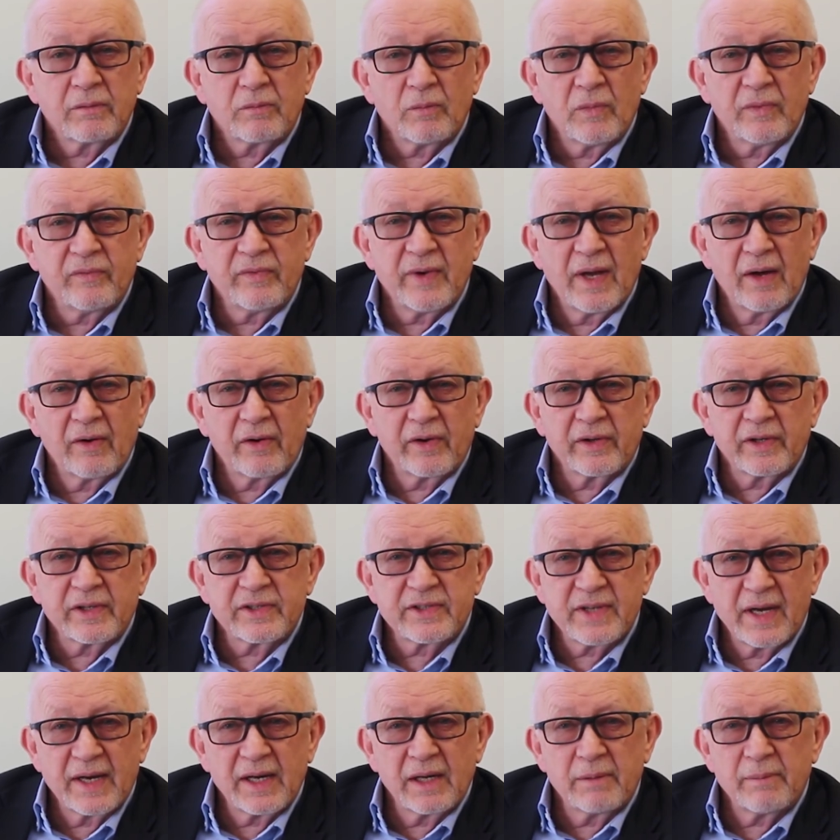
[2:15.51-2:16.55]
We've now got a
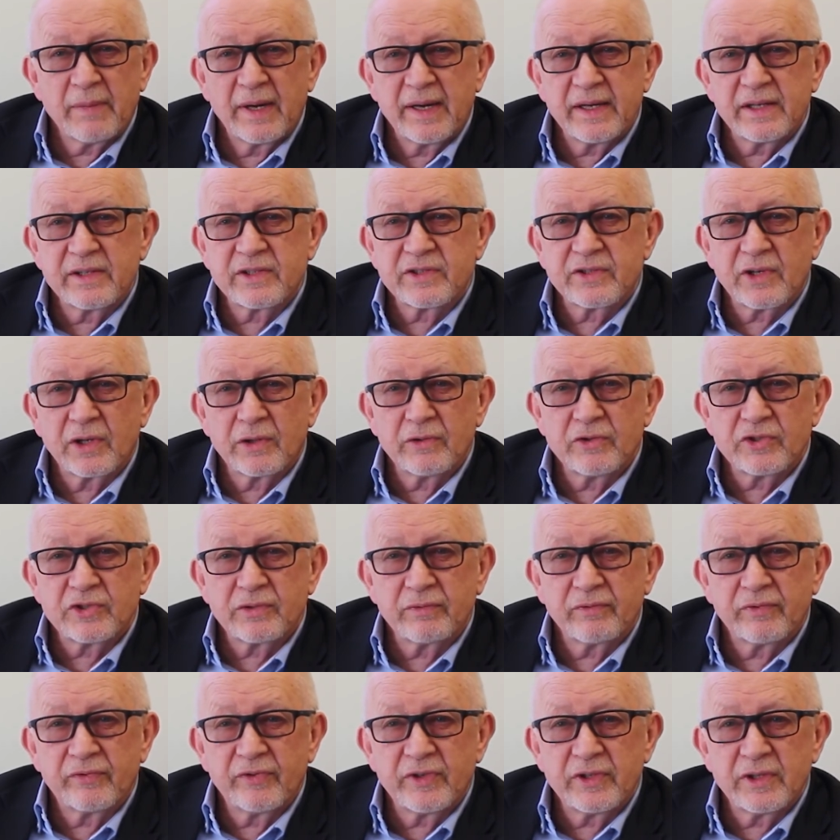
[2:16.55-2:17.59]
tailor-made
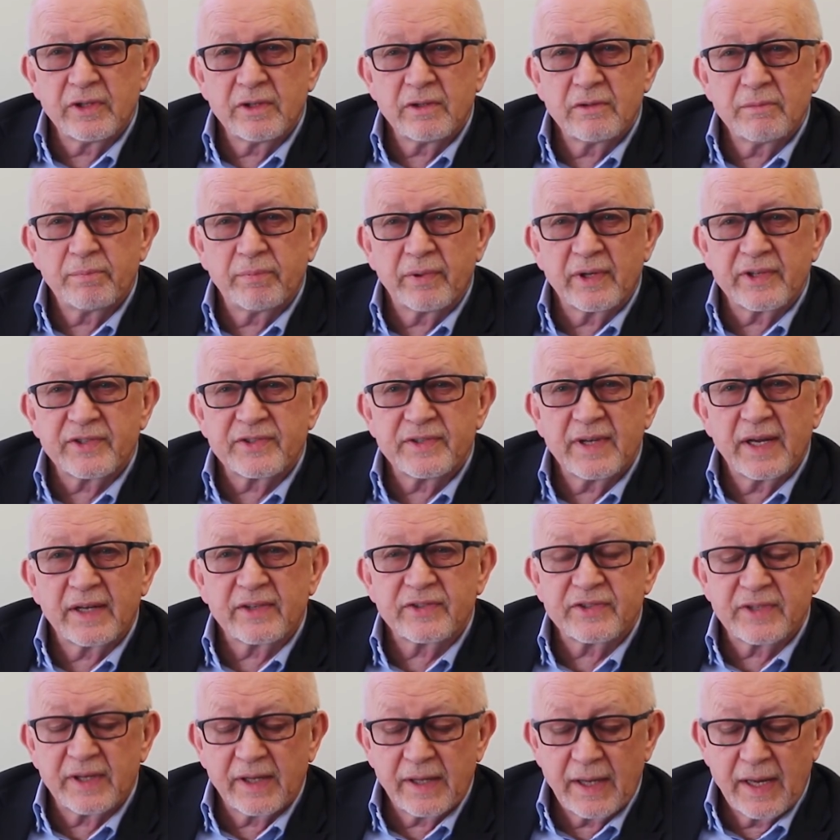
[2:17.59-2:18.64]
solution for you. Press
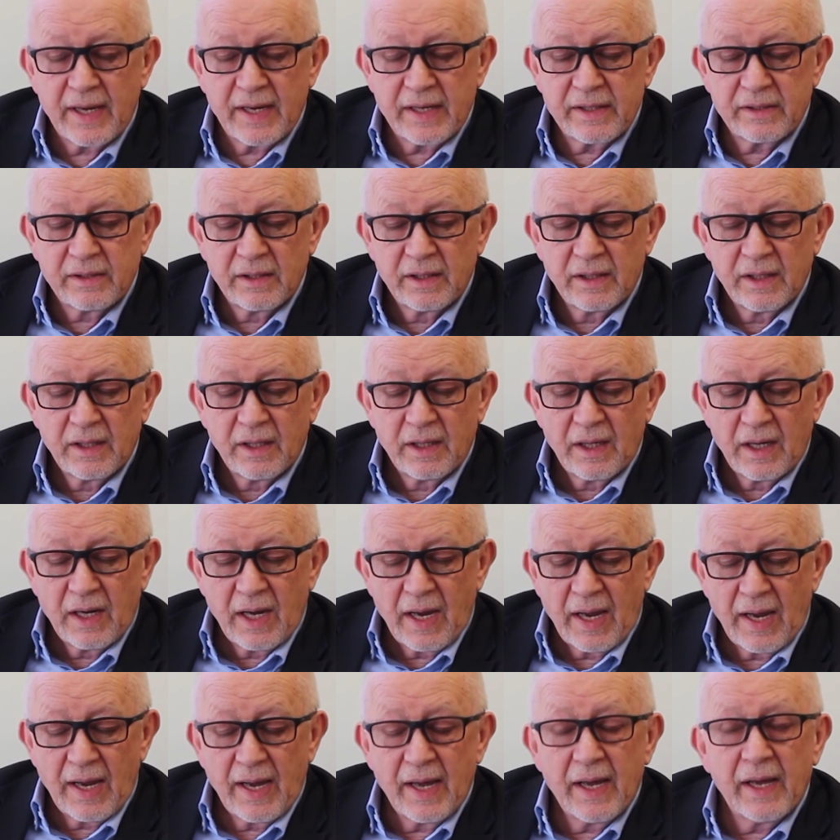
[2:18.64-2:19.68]
next again.
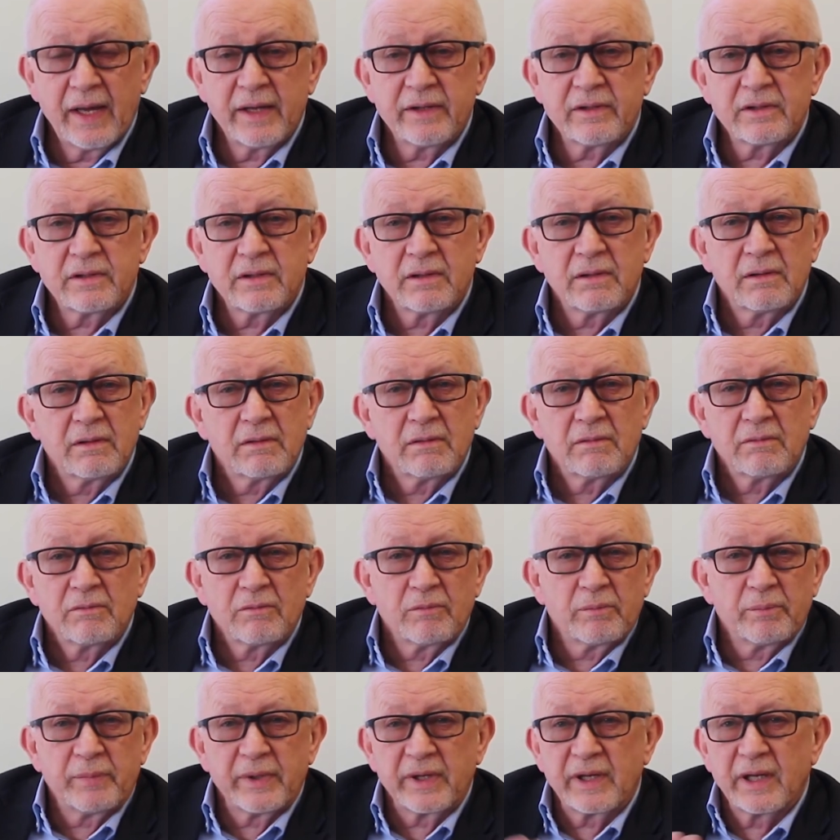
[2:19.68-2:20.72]
And
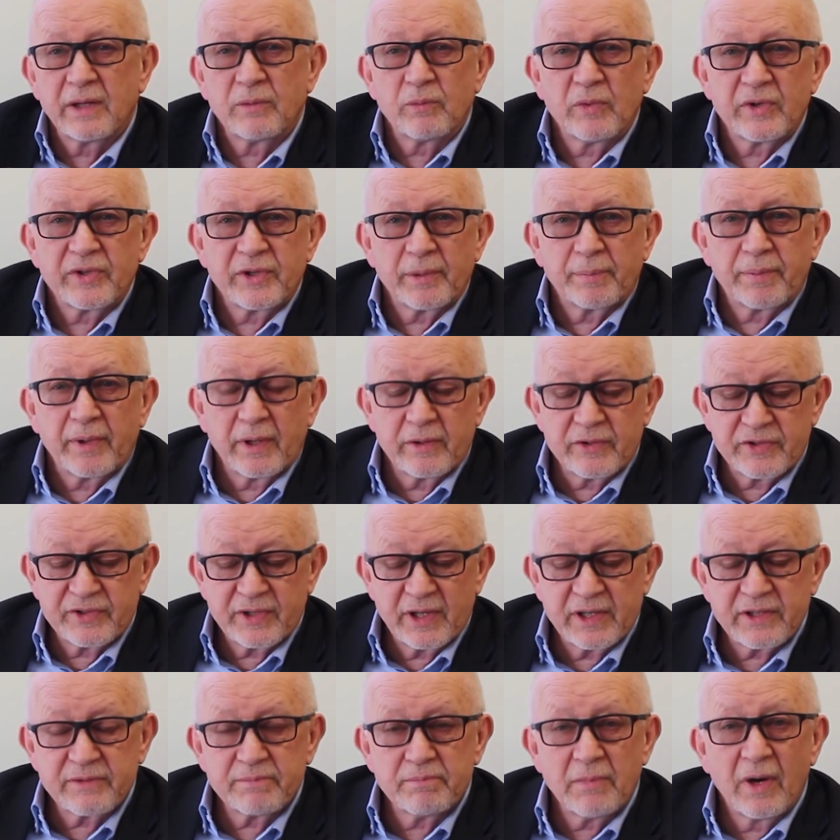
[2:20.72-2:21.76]
begin with the
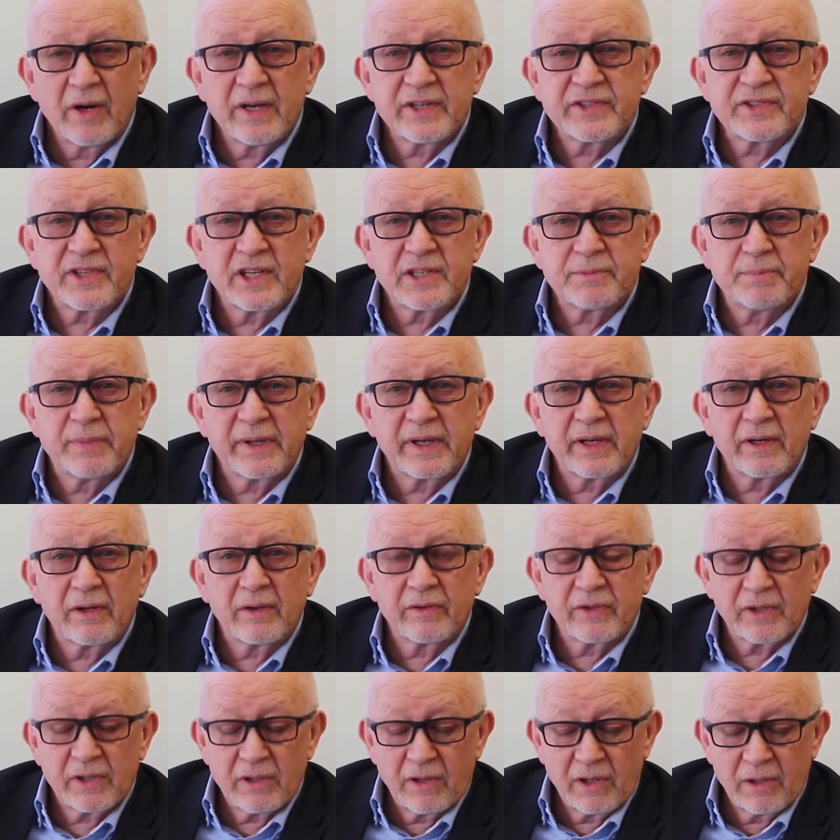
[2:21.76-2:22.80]
process. Mine says begin on
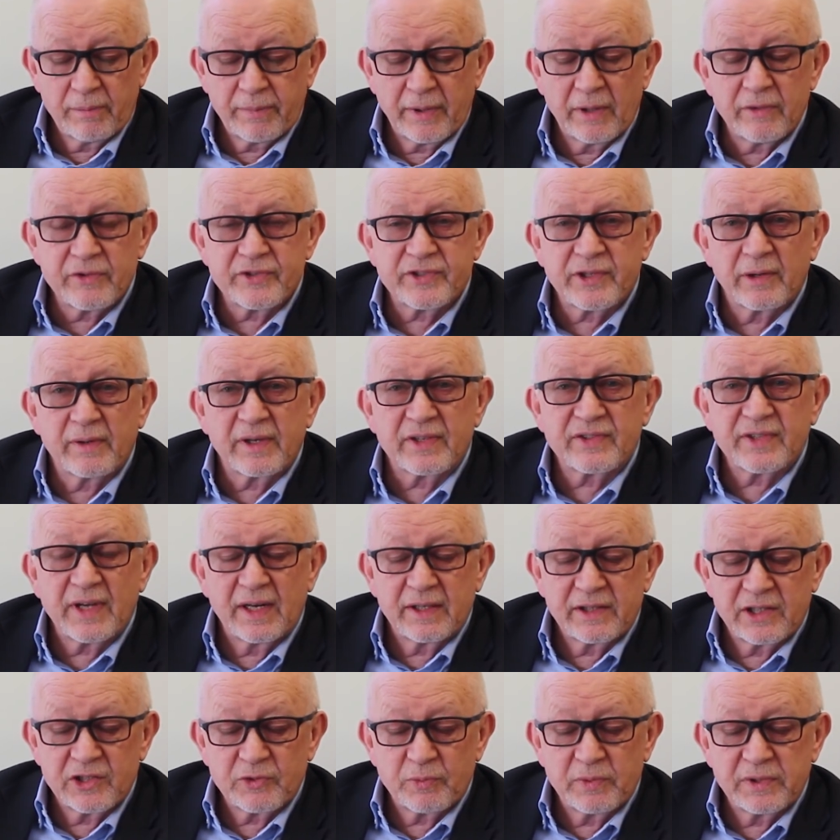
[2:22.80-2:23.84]
the collarbone, so
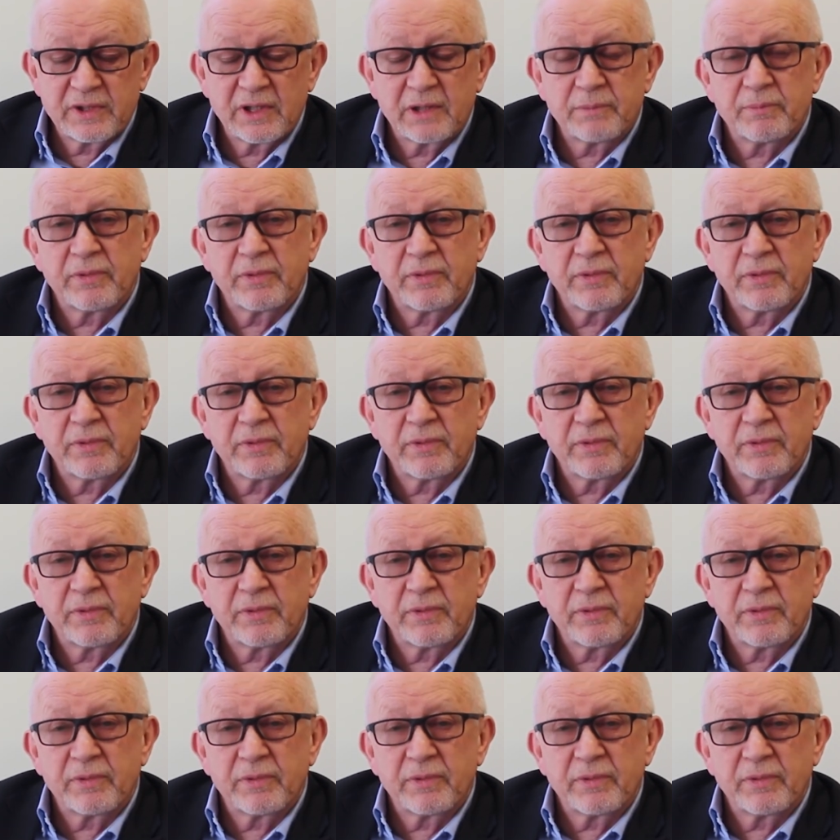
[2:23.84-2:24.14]
exactly as we did